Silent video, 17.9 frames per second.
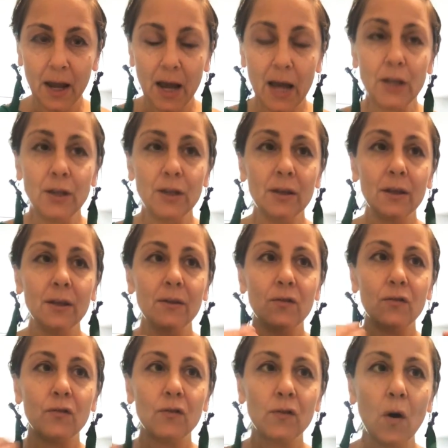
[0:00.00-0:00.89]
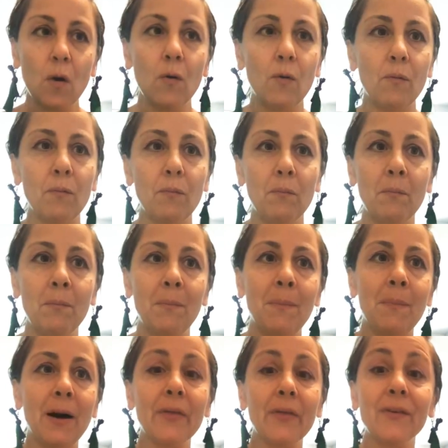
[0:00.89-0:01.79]
And so
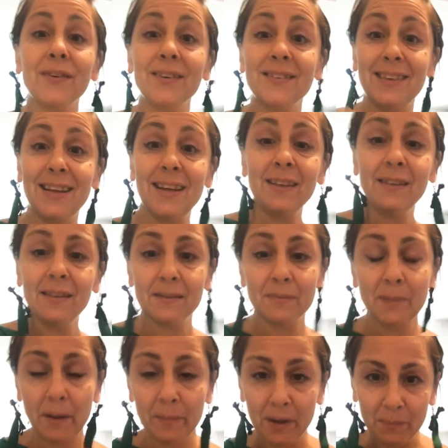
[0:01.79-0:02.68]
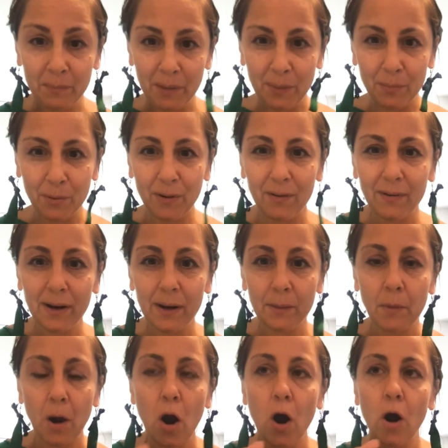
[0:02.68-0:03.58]
mothers in this Mommy and Me
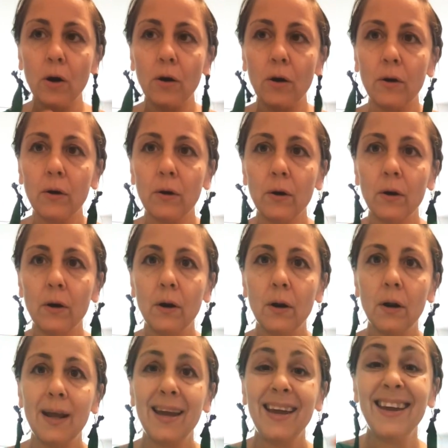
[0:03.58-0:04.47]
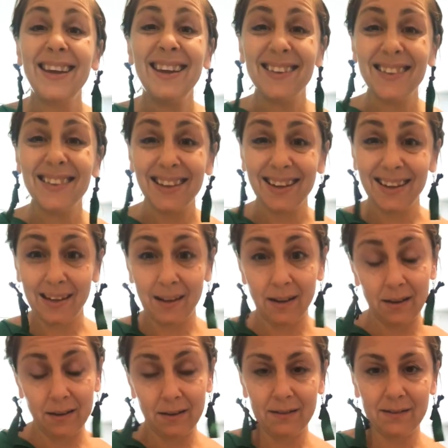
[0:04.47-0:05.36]
program are
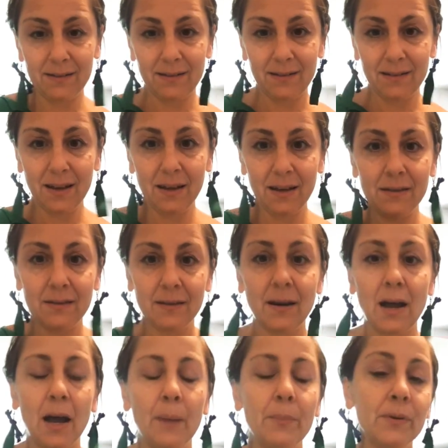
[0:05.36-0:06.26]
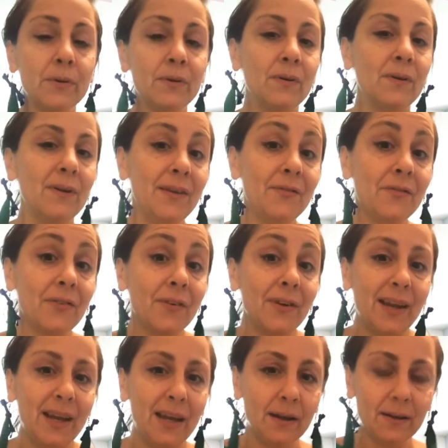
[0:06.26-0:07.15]
healing. It's an opportunity for
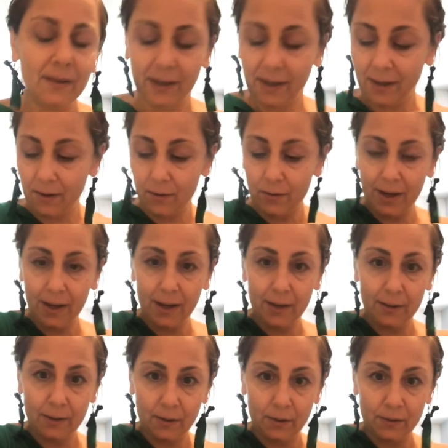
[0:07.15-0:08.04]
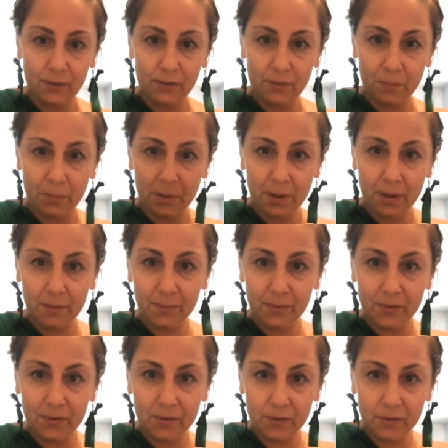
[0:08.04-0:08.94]
healing. Okay, the
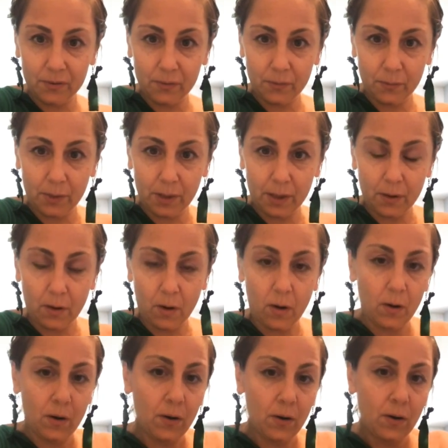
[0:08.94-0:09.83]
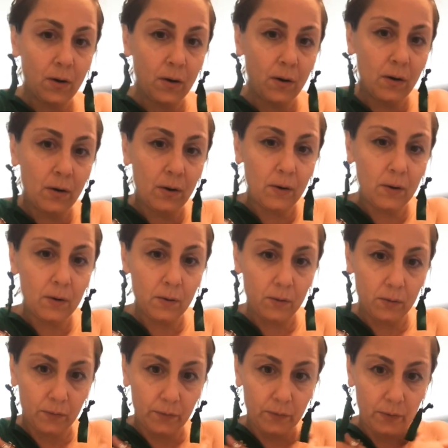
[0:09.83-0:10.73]
goosebumps just went all
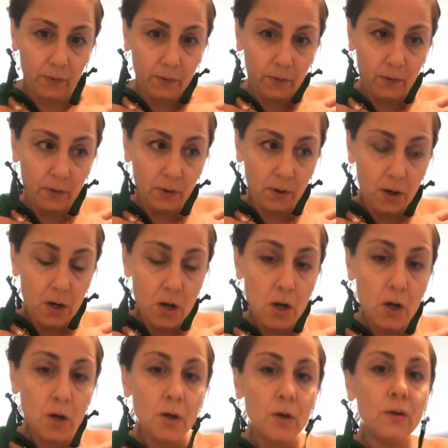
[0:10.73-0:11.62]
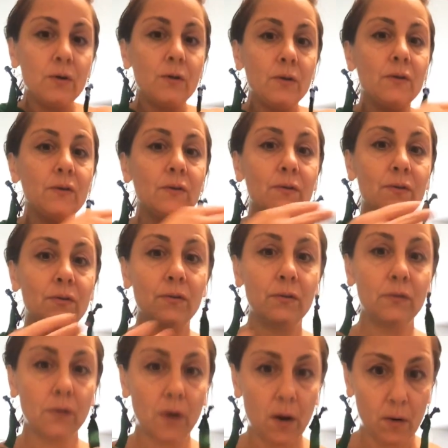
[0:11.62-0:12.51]
over.
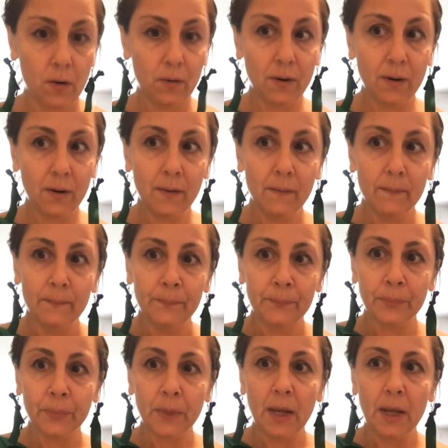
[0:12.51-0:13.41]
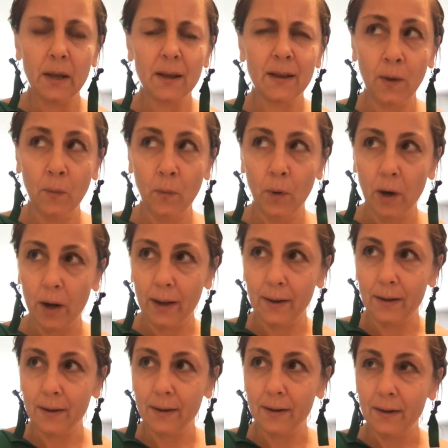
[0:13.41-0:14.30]
So, healing
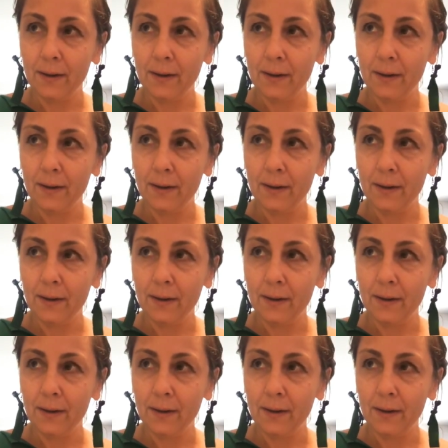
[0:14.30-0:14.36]
what?